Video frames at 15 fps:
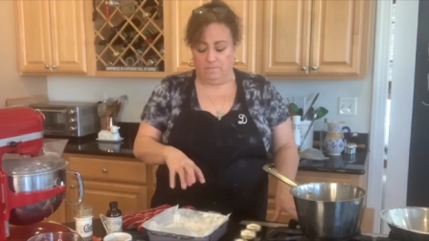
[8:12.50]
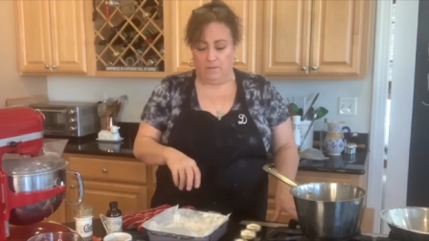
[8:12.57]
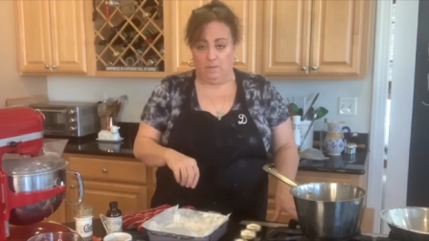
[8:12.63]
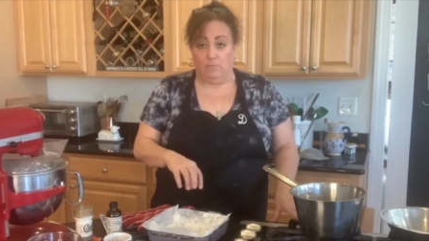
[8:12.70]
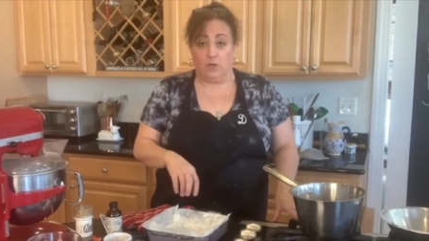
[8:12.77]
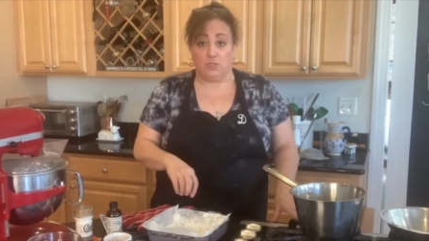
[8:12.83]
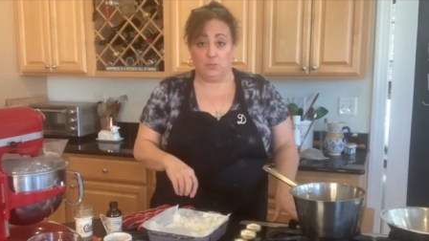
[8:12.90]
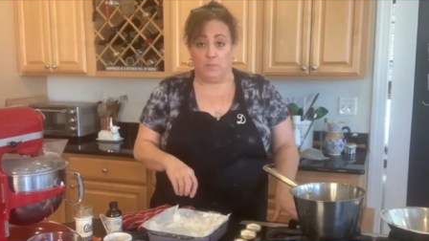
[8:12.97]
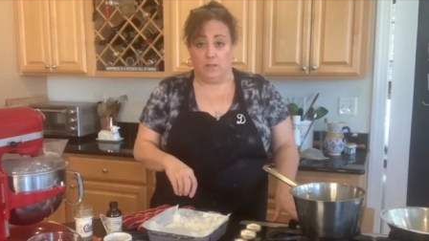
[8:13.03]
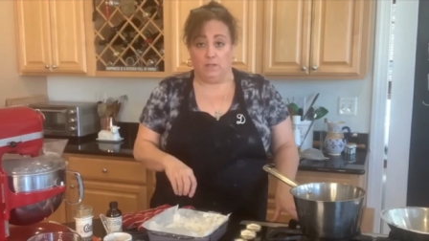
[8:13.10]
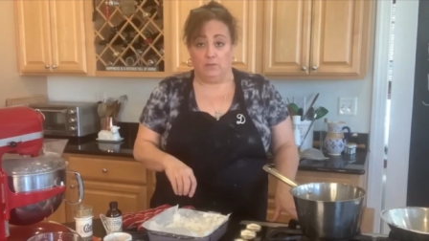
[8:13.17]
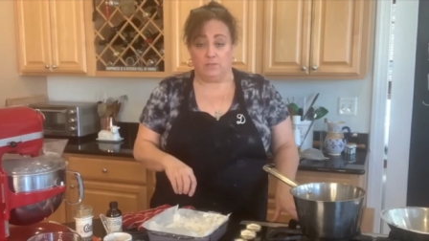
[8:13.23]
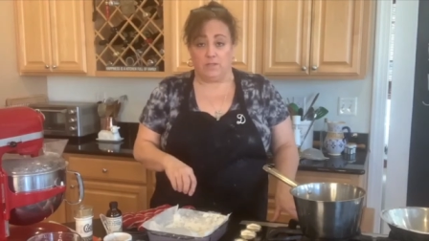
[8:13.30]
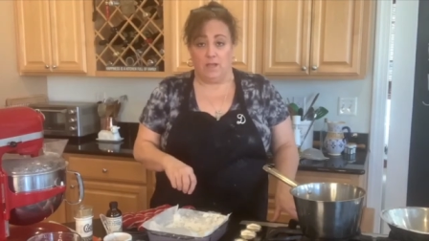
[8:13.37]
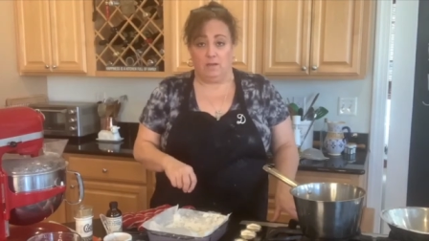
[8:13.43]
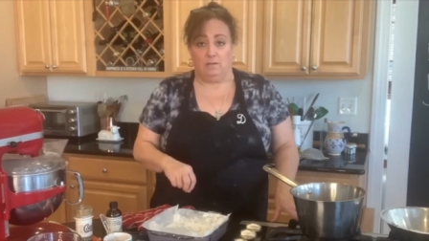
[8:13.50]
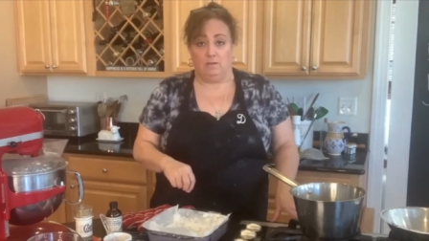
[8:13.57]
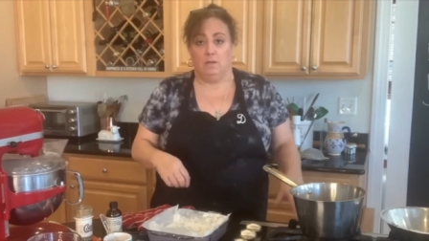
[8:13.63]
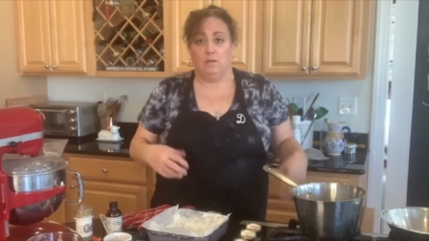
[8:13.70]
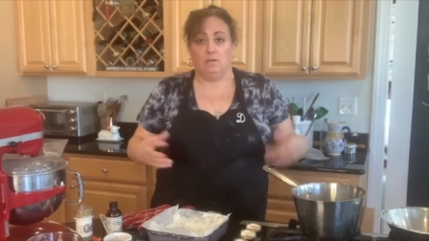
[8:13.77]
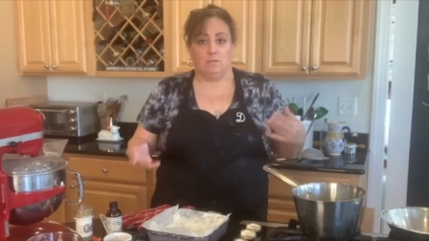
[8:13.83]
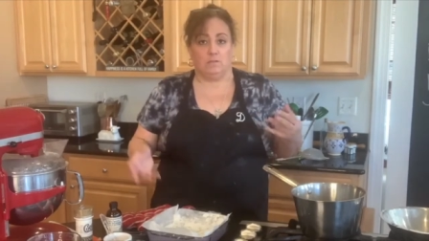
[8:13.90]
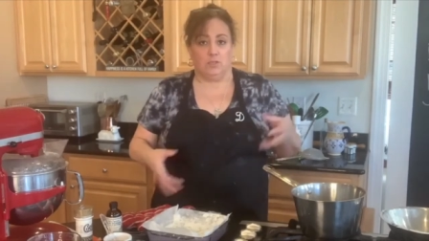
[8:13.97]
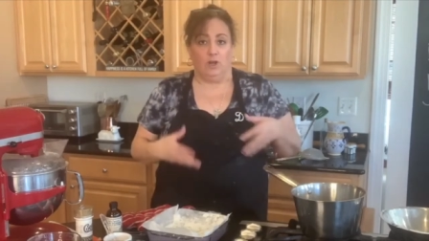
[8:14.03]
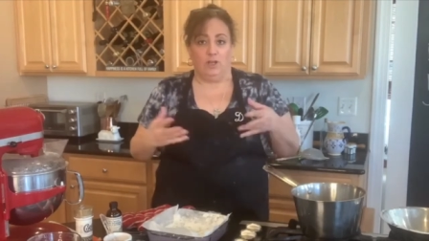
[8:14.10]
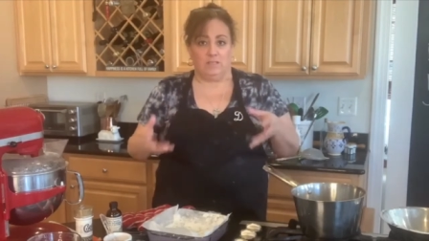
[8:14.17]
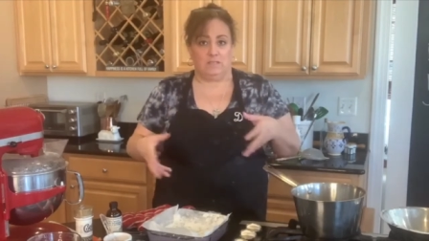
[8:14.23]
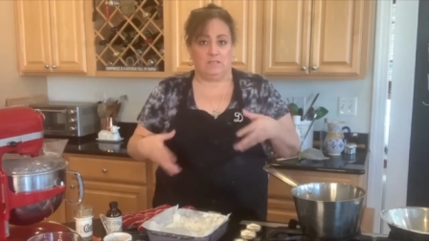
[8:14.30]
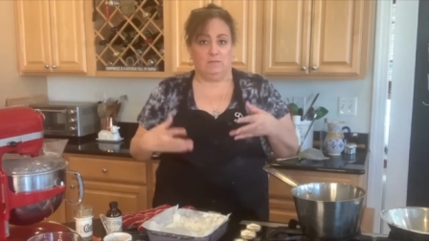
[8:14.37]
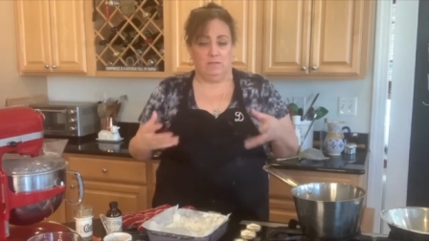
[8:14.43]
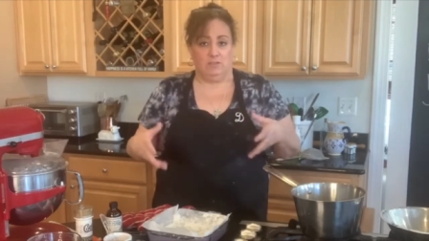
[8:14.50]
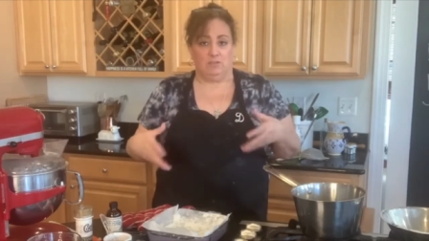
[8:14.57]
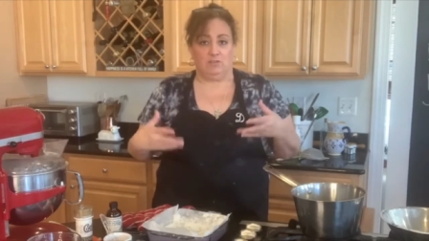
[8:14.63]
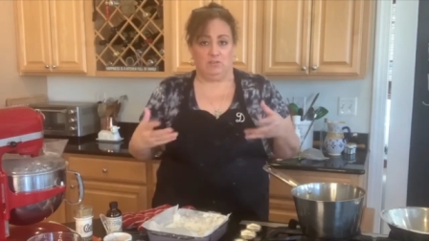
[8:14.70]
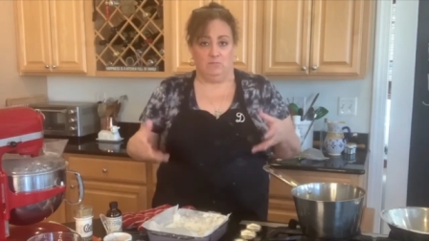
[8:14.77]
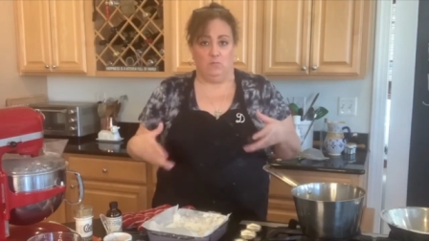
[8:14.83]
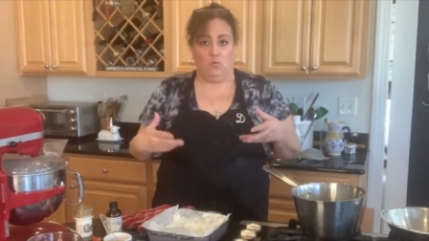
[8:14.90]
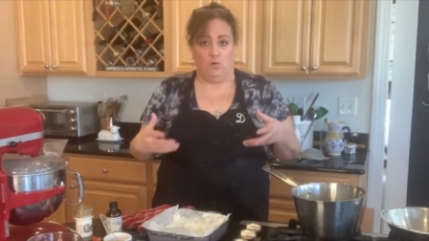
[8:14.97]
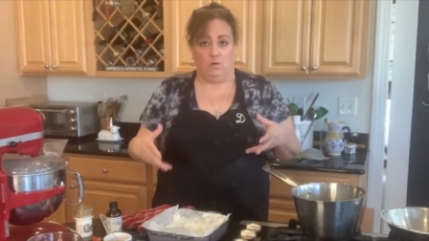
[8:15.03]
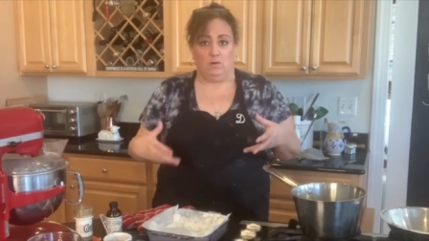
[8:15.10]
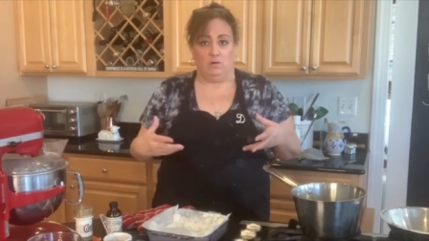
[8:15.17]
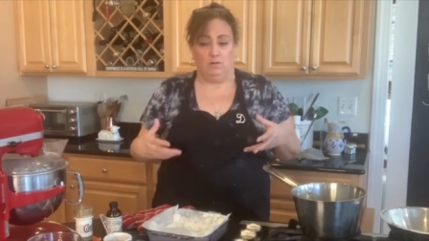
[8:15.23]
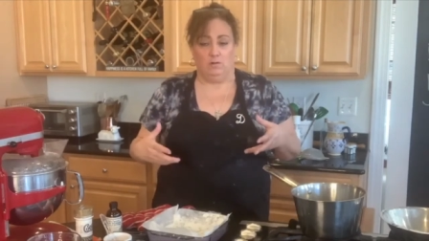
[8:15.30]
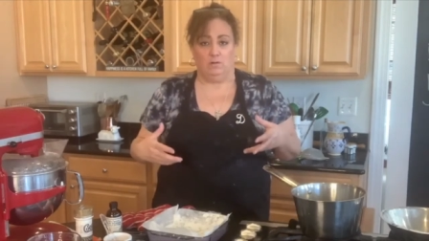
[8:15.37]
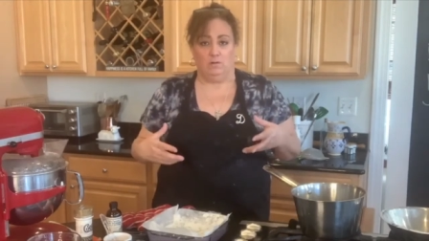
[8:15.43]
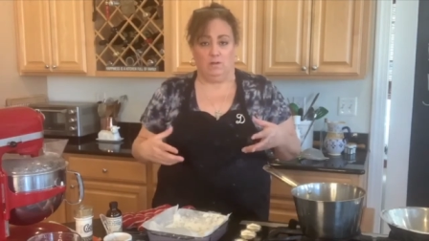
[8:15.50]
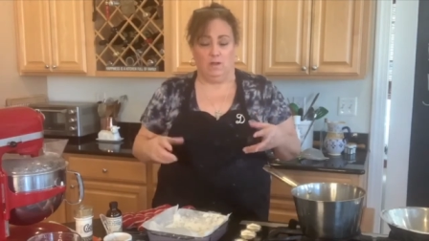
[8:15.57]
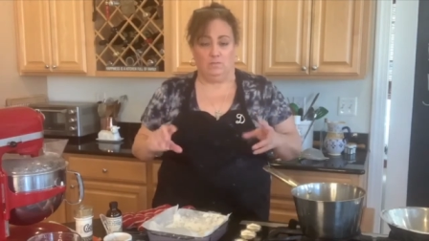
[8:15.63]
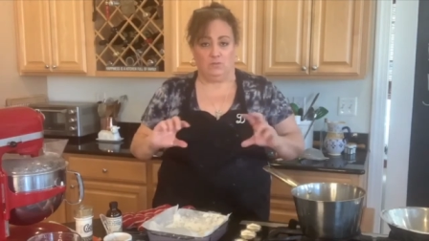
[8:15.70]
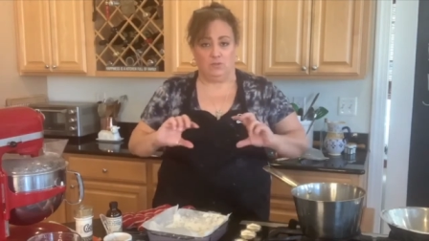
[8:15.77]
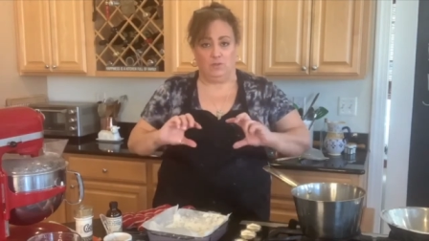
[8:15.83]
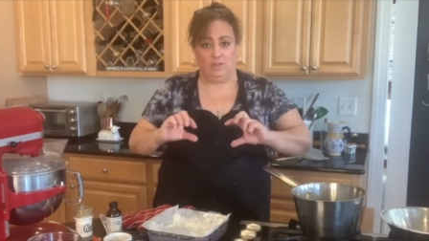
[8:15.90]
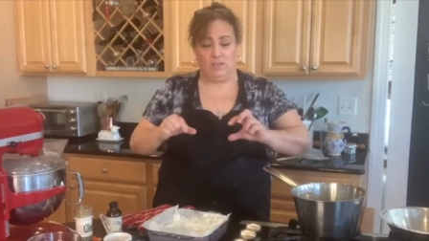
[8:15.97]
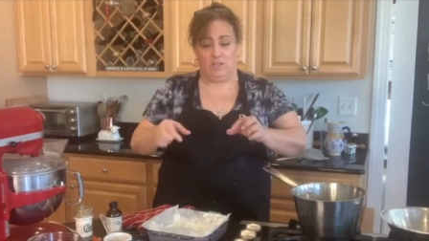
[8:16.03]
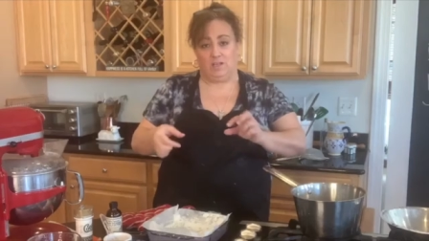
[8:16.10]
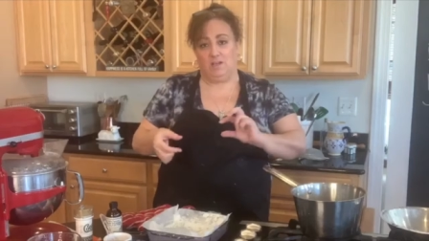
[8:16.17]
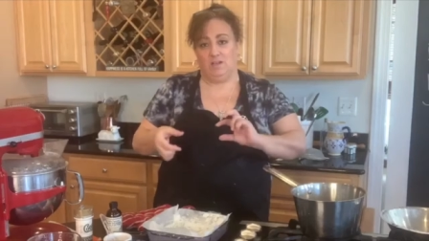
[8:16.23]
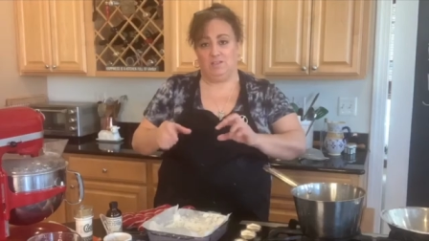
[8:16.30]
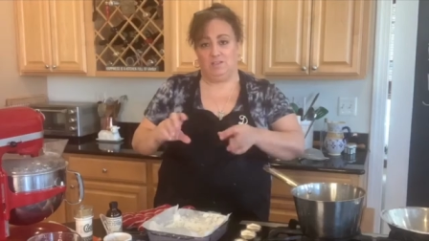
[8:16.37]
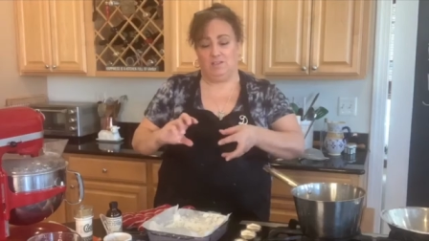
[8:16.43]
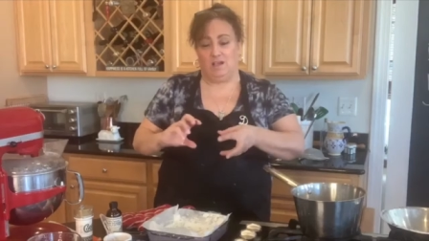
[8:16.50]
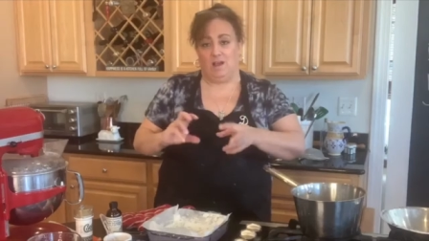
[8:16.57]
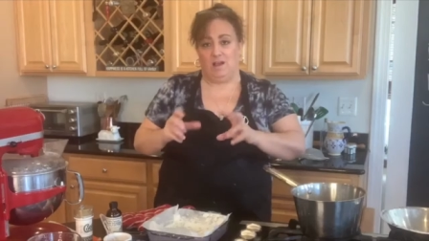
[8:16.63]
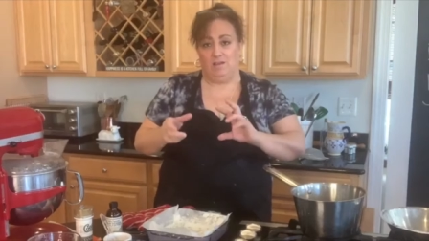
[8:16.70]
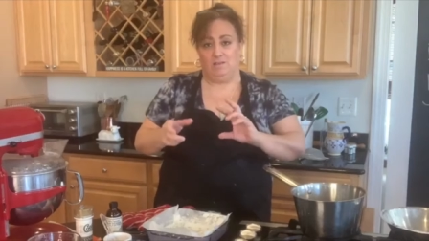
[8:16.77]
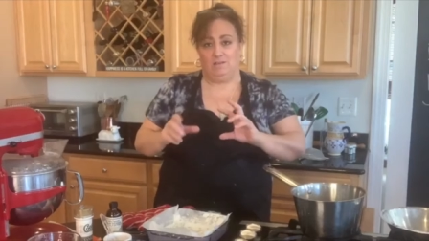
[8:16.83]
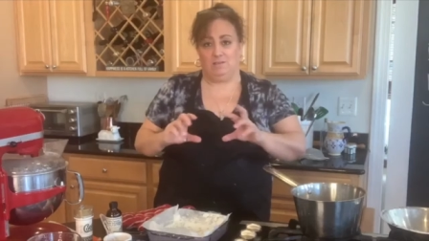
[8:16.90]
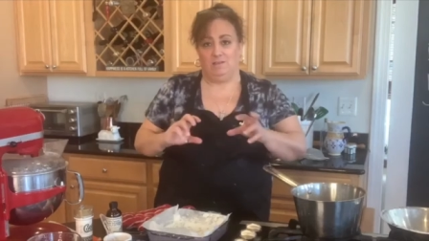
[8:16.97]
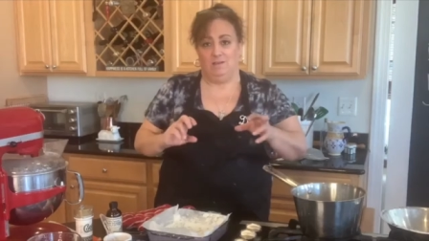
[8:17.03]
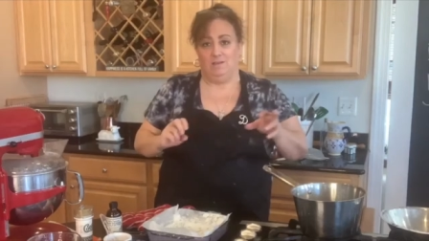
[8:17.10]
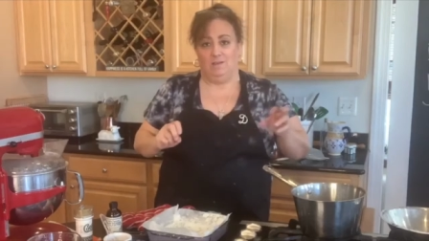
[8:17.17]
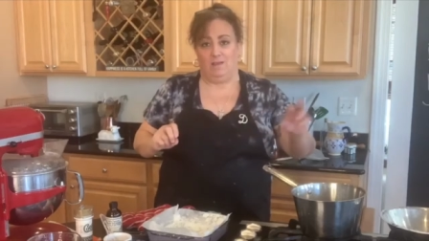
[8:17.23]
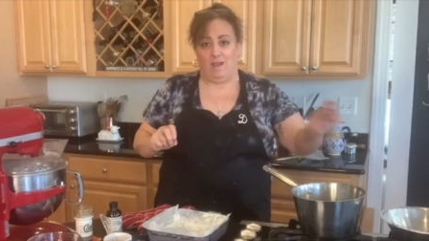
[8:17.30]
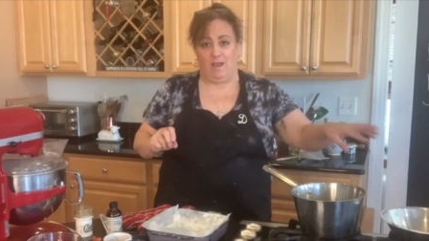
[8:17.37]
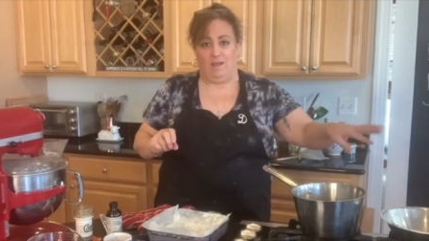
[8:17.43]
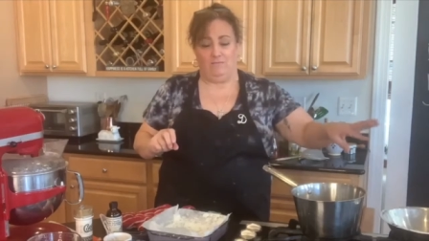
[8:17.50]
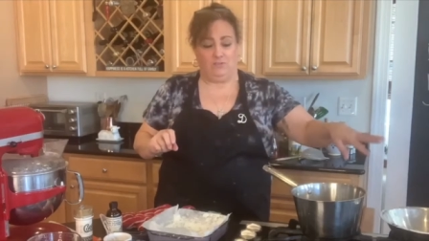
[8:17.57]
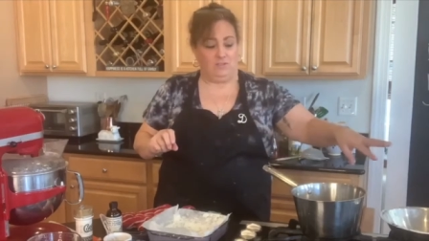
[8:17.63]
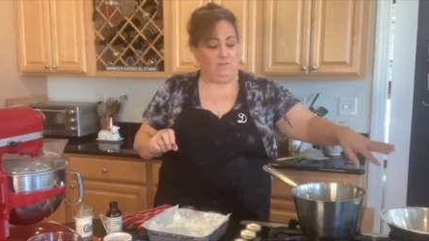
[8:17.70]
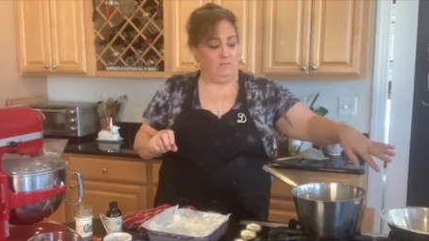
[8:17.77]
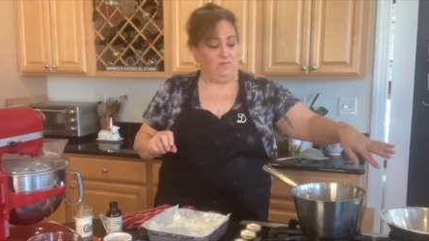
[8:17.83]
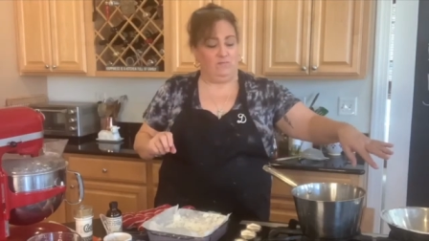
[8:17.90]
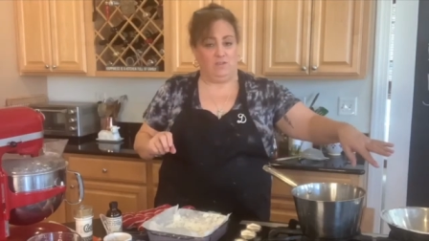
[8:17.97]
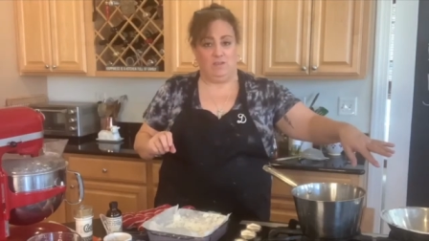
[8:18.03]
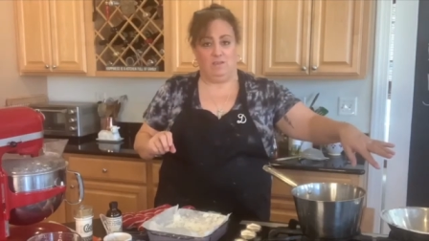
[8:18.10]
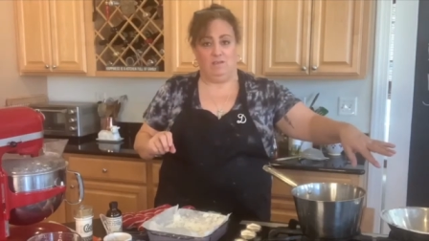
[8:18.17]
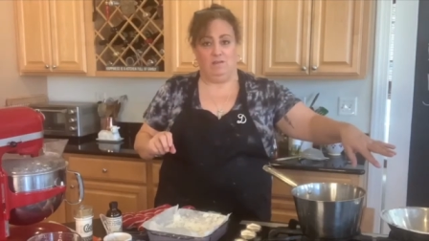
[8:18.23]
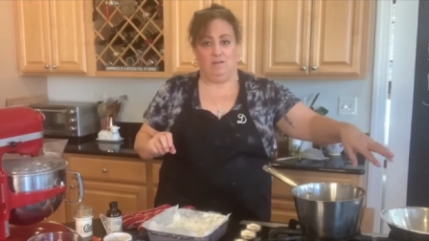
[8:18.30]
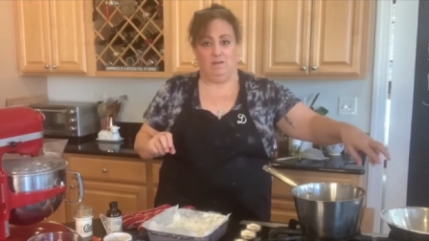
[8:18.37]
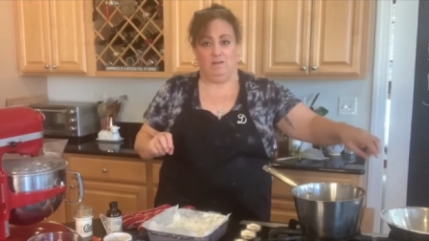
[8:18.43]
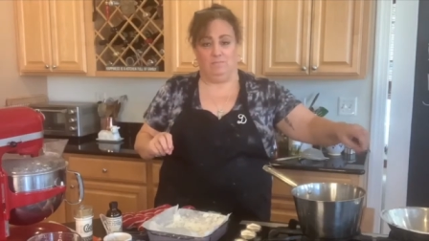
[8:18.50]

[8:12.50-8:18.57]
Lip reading: marshmallows then, toss them in some more so that the cut sides have some of the